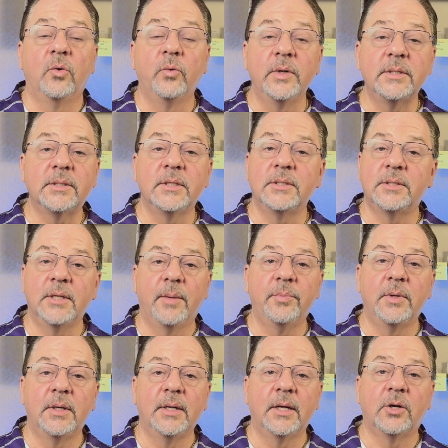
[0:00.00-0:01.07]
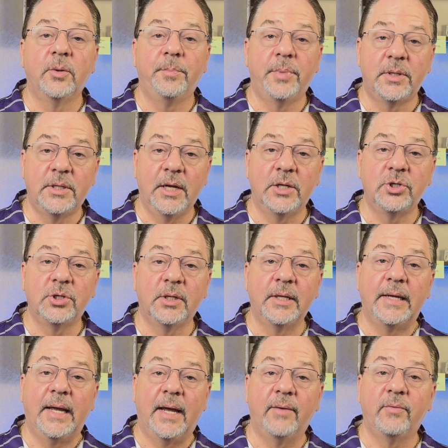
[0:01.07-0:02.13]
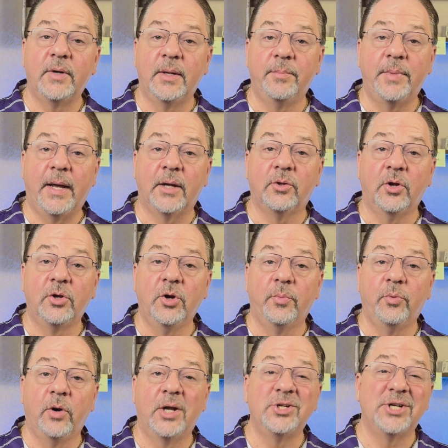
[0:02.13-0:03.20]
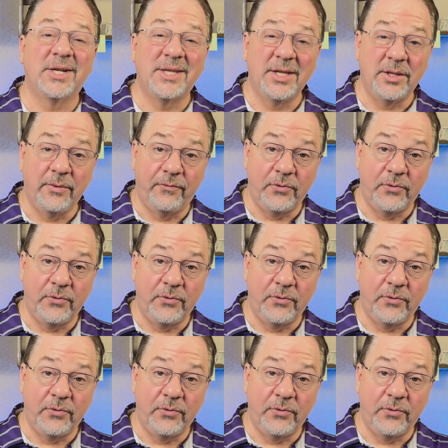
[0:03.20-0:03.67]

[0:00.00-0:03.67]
A risk is something that could potentially have an impact on your project in the